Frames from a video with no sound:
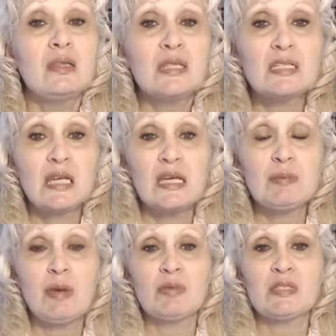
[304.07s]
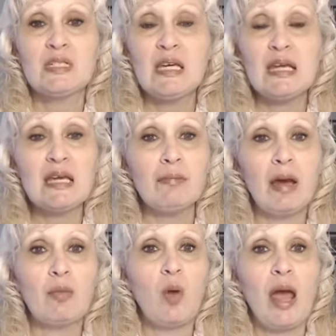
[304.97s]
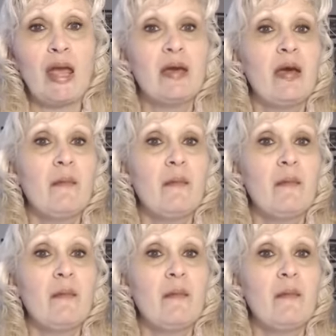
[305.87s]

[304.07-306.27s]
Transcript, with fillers: This enemy was getting in my way.